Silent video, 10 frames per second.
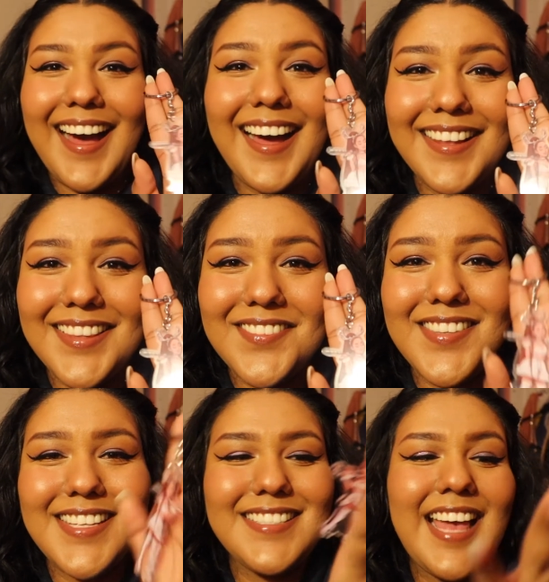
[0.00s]
I love
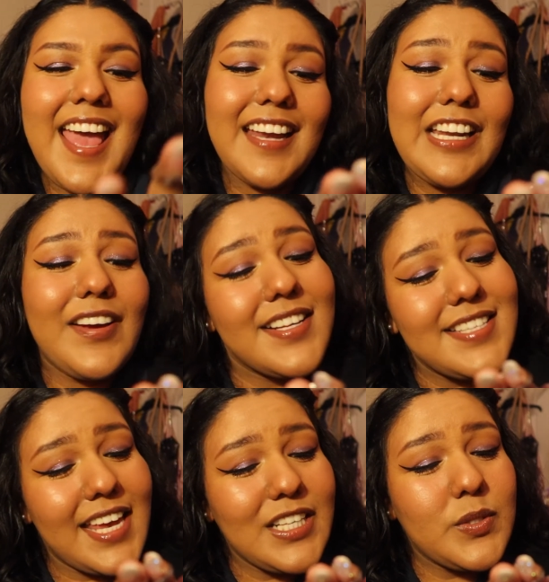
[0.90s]
this. Now I could
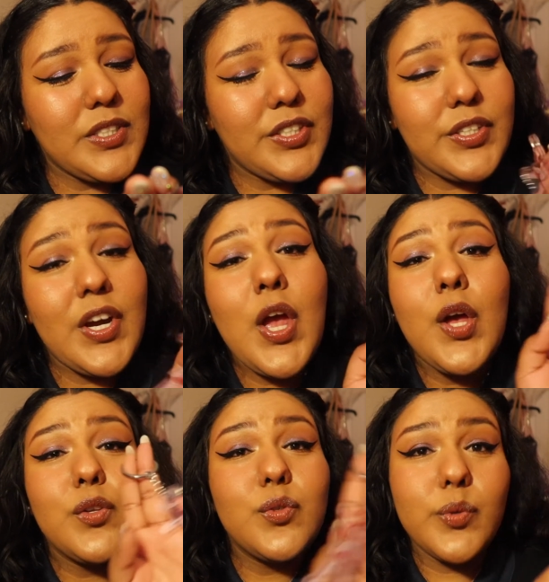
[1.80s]
take Sweetener
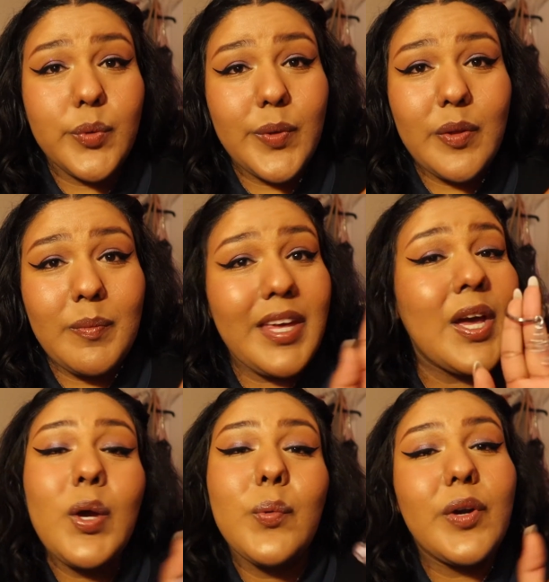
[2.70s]
Tour with me
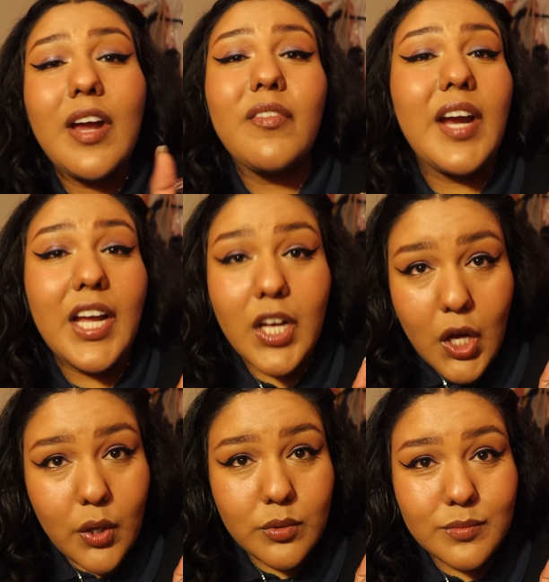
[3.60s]
wherever I
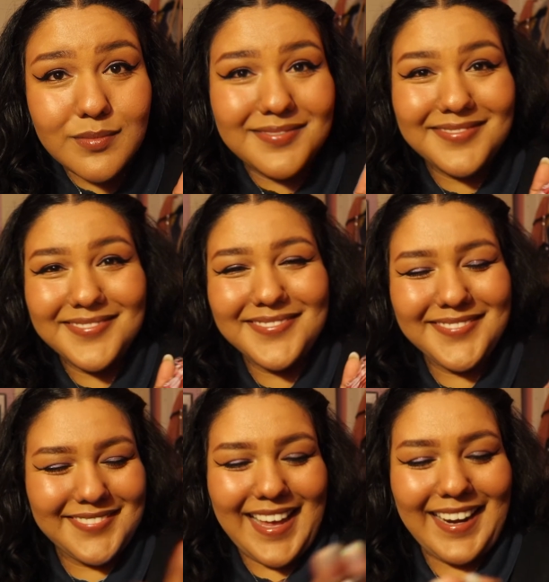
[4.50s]
go.
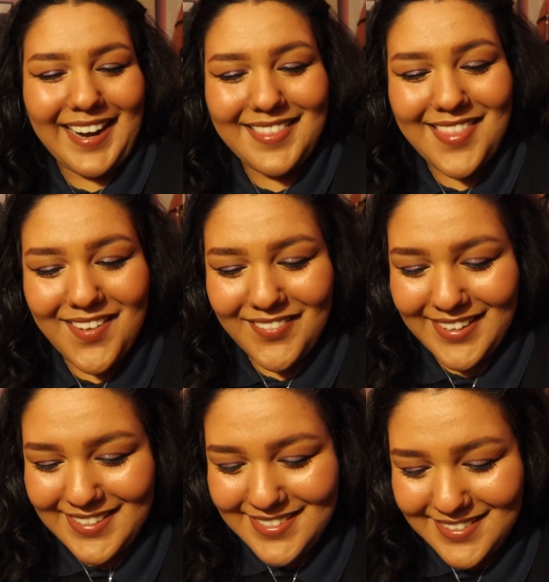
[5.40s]
And I love
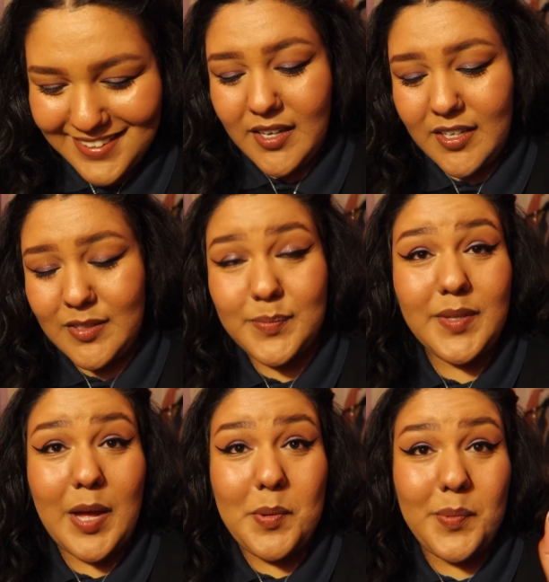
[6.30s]
it. I'm
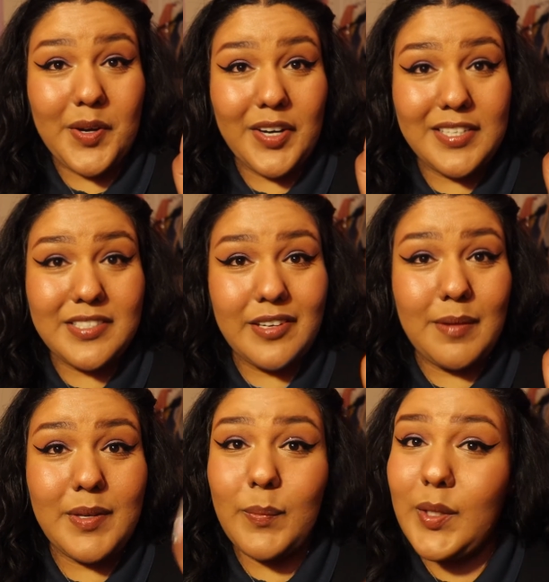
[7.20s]
gonna put her
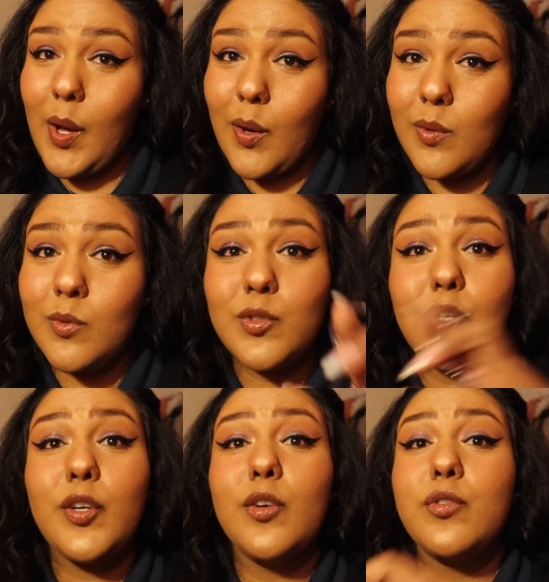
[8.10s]
Instagram down below so you
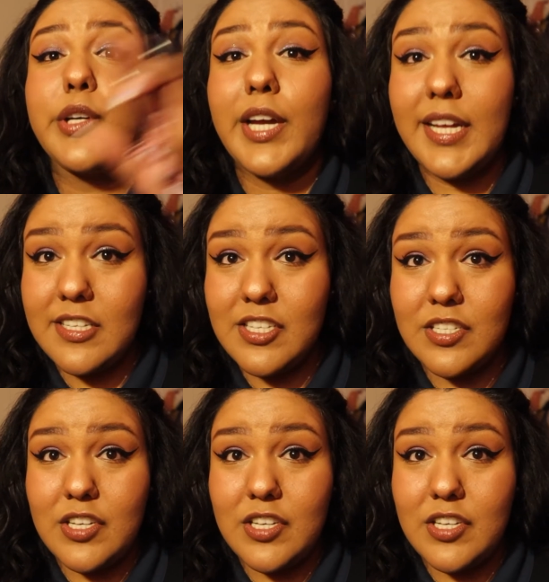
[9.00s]
could go to her Etsy